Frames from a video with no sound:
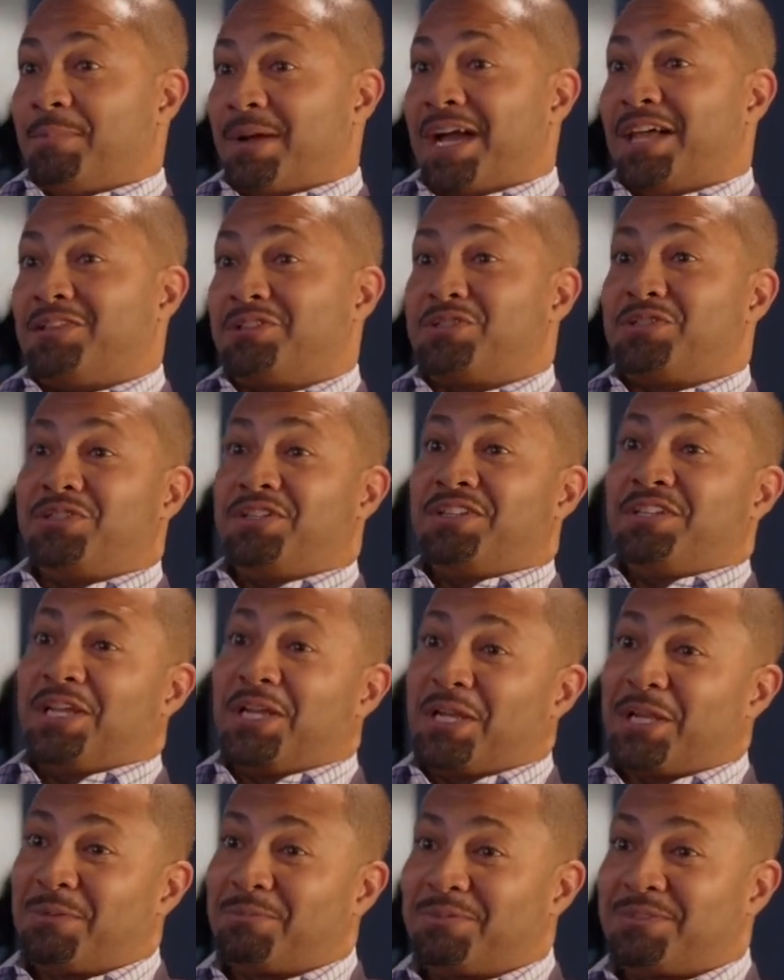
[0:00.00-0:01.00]
balance sheet and
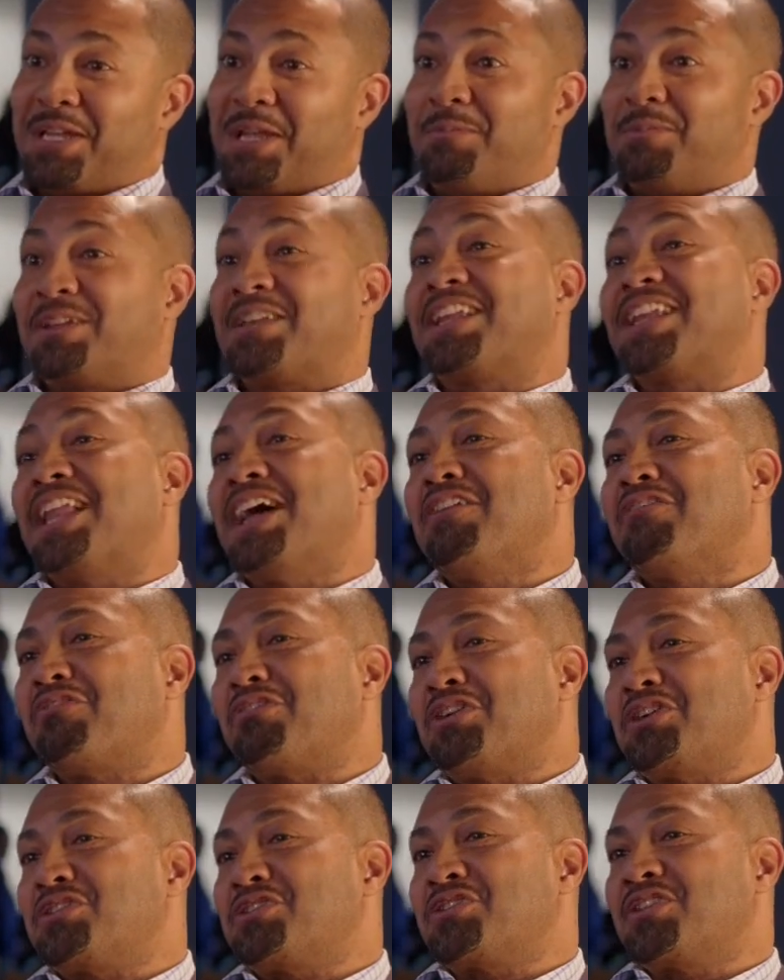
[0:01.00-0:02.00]
income statement and
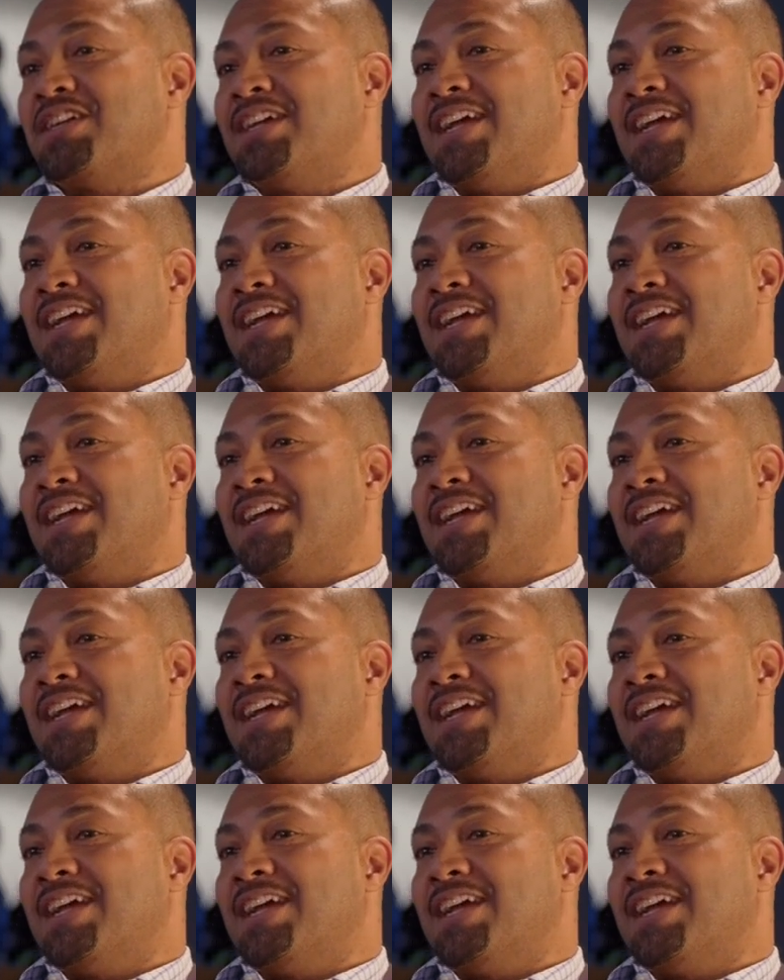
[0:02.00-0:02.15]
leverage.